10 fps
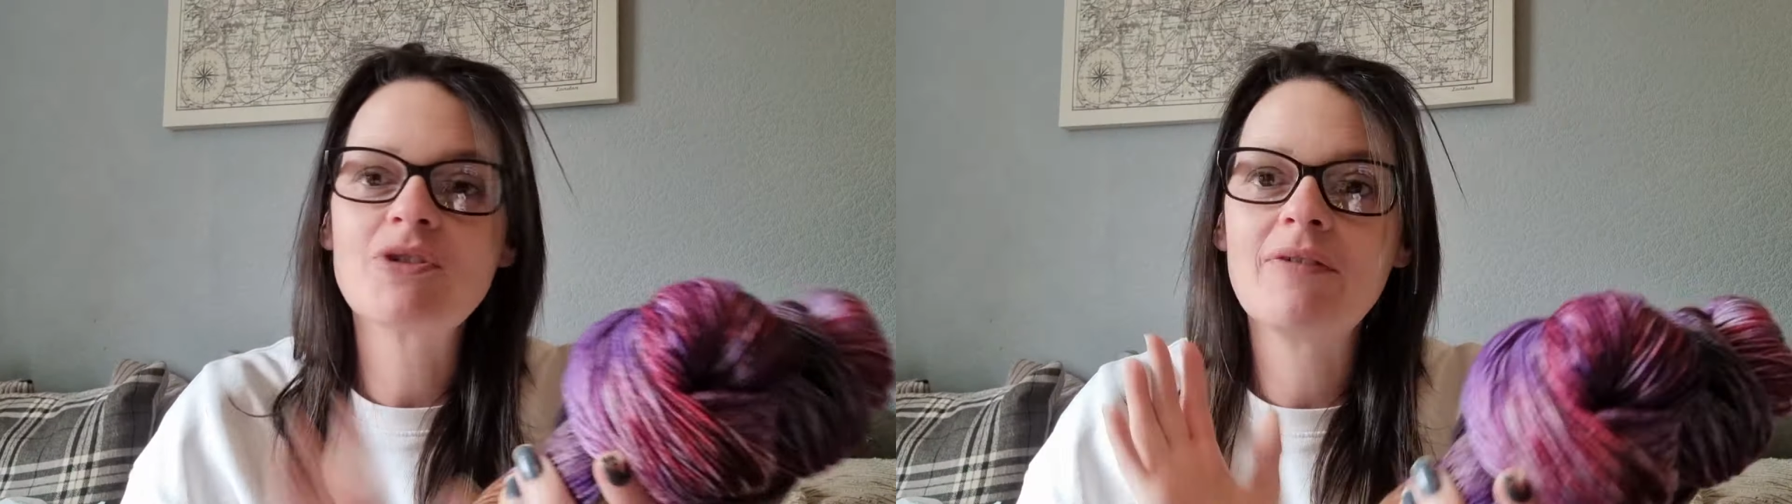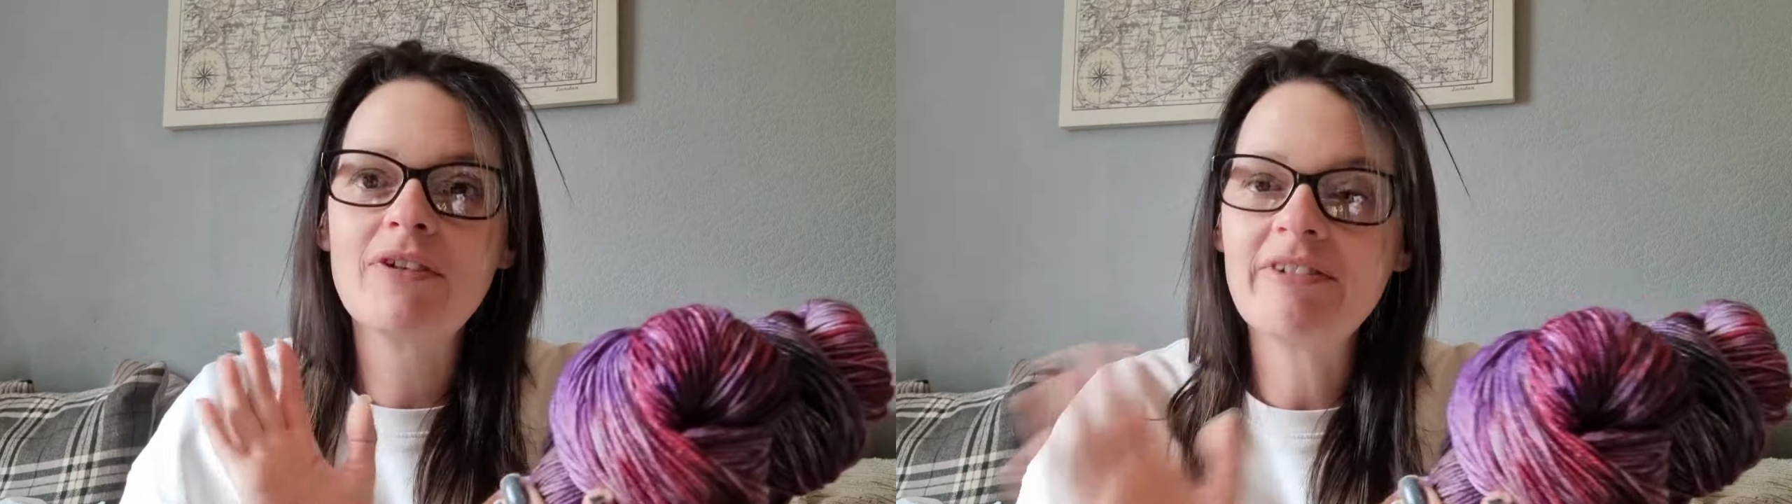
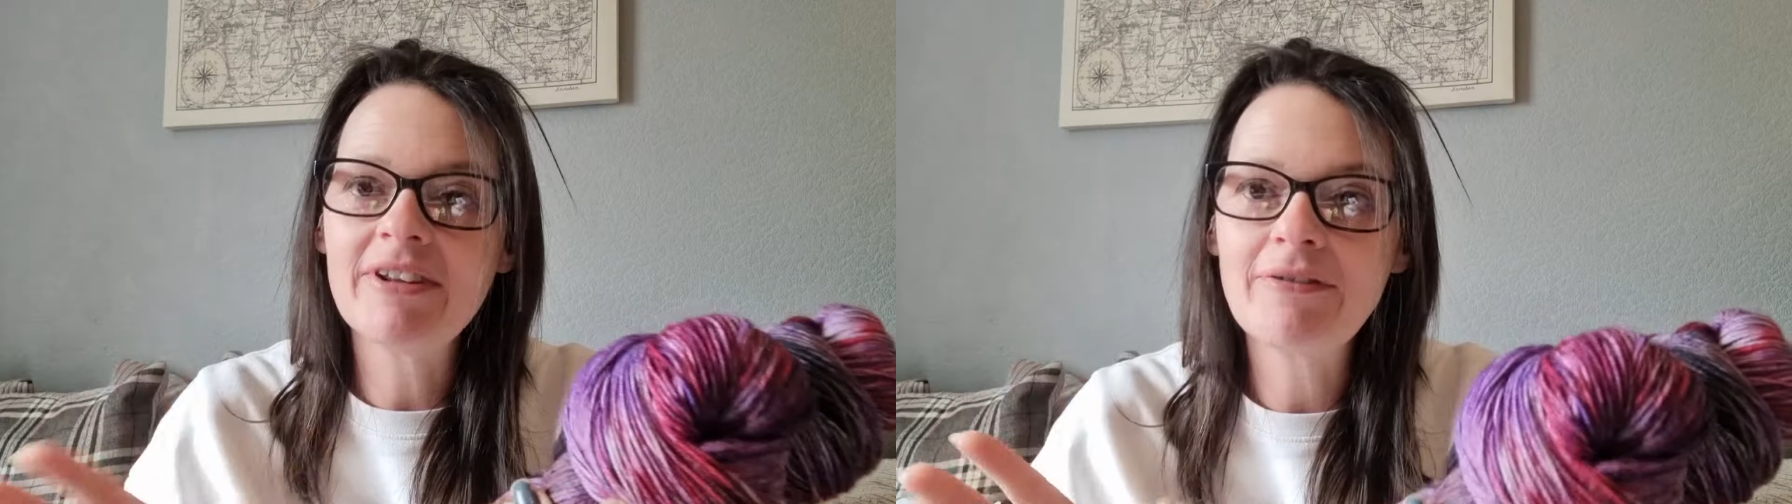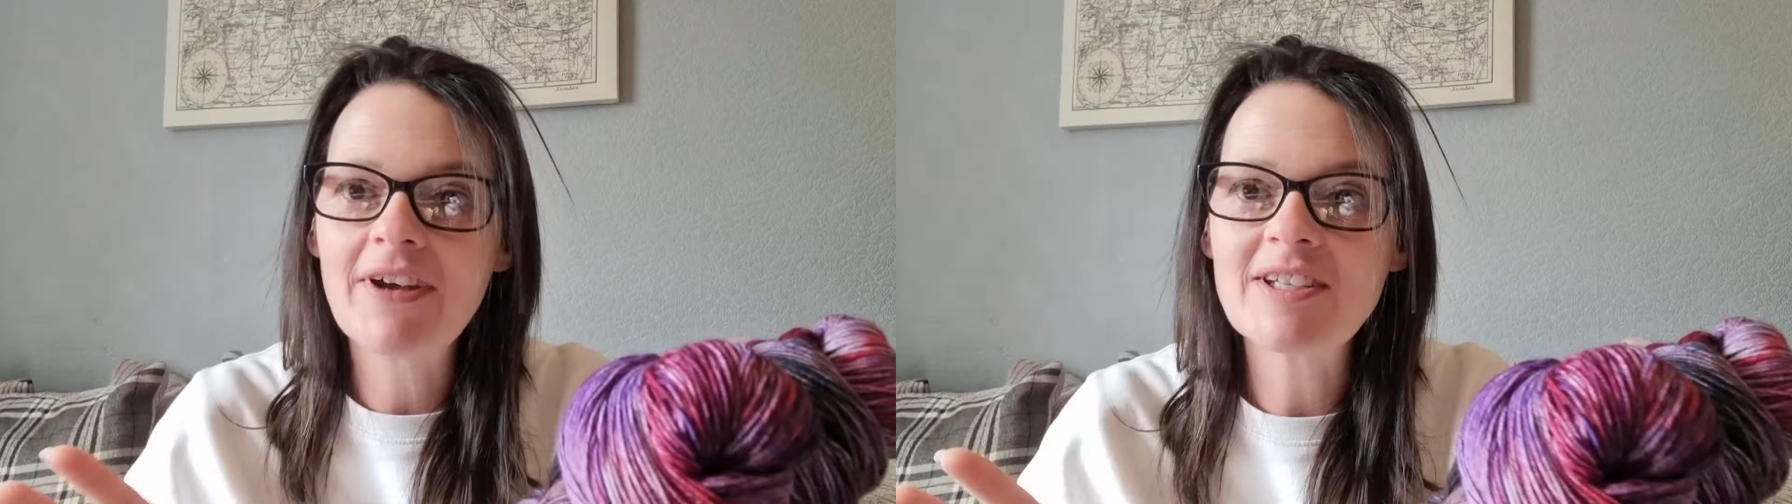if you're in the
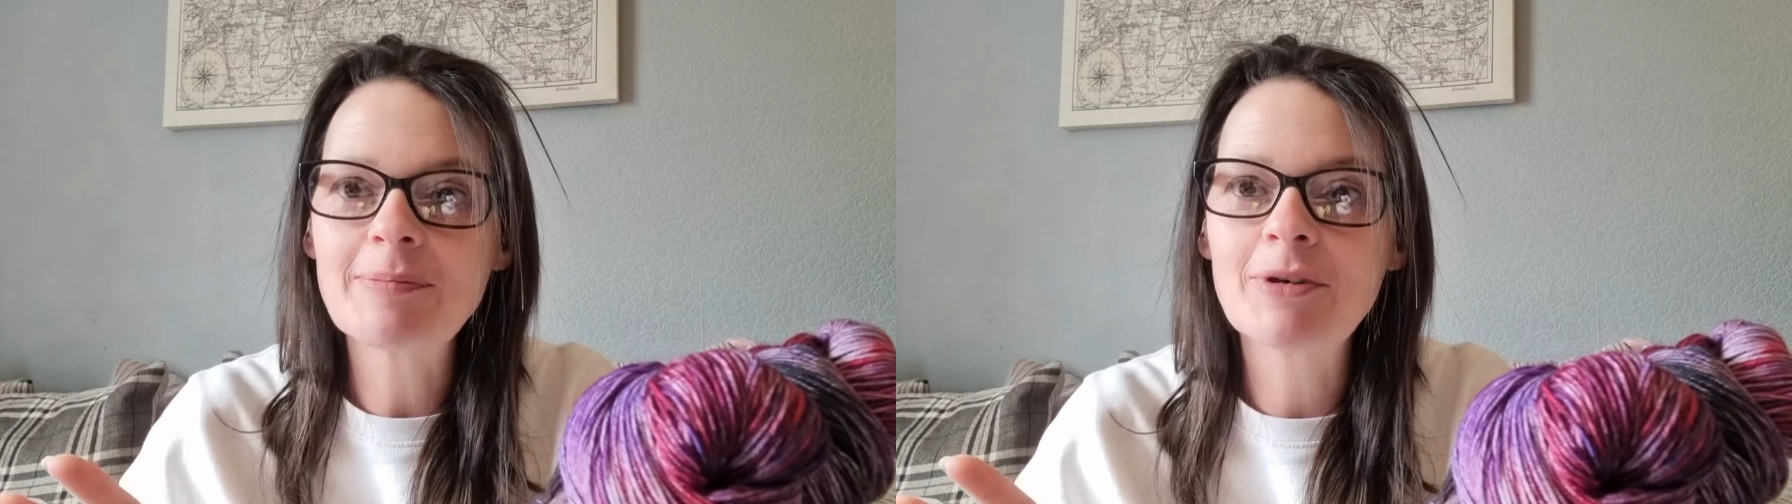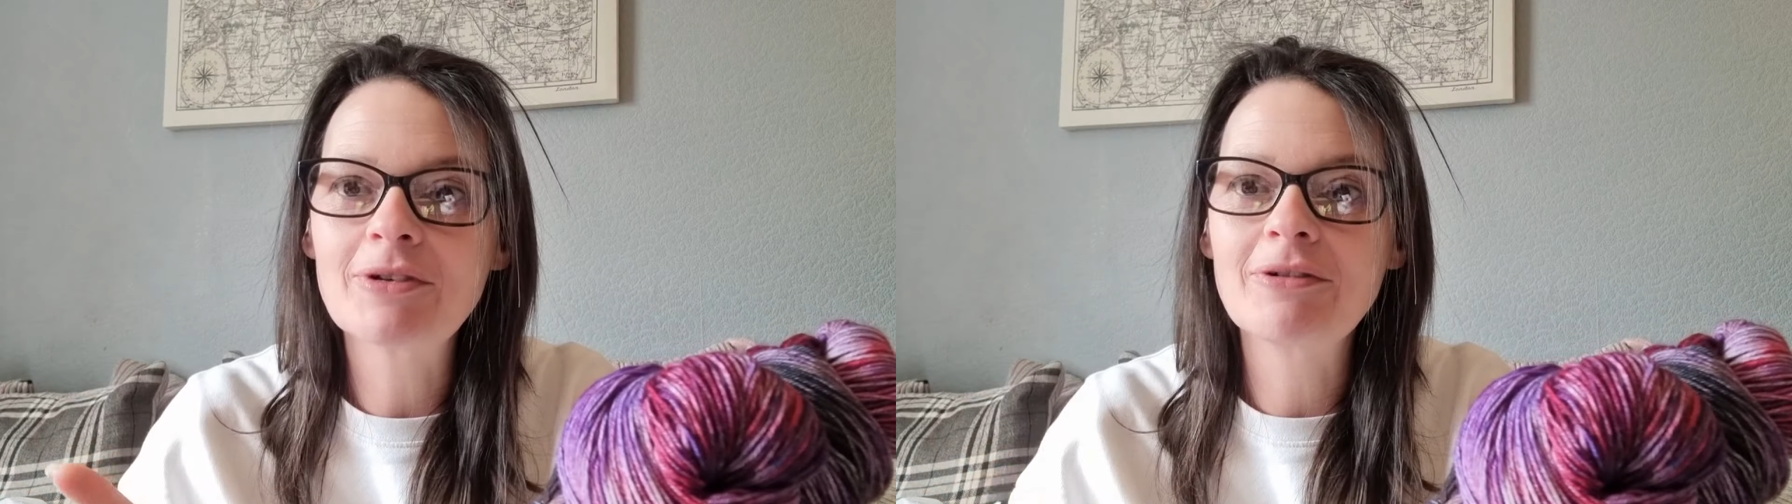
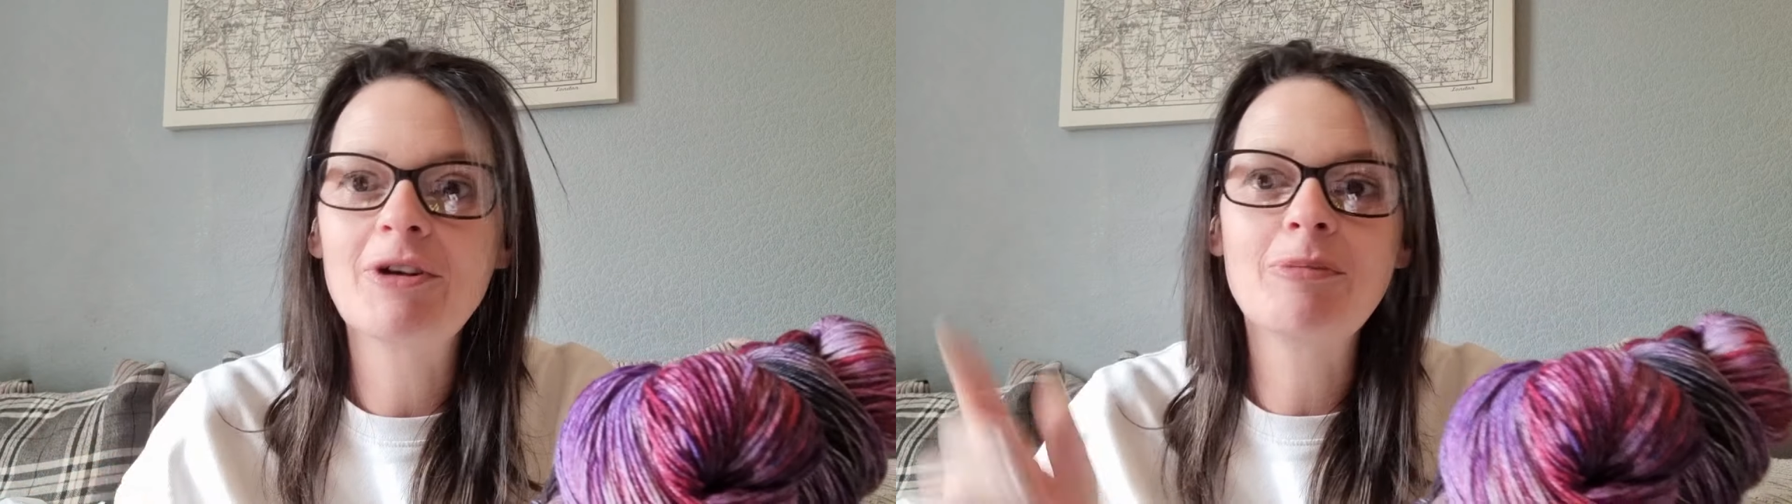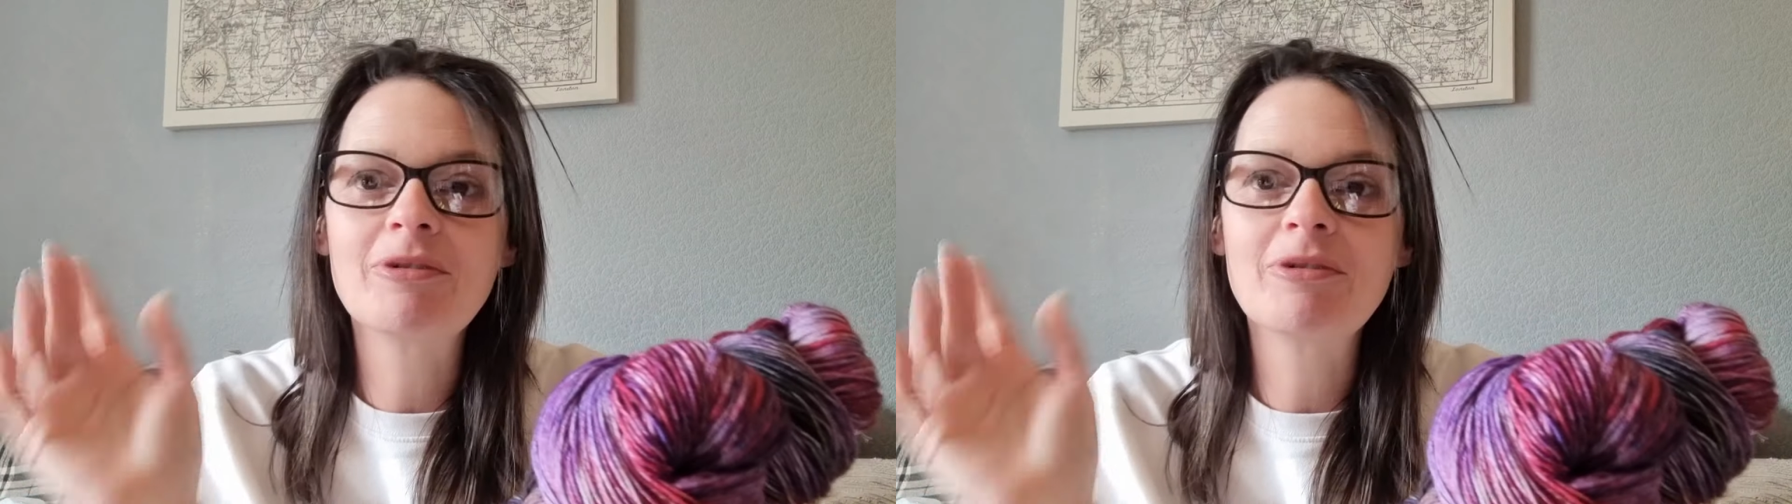Facebook group,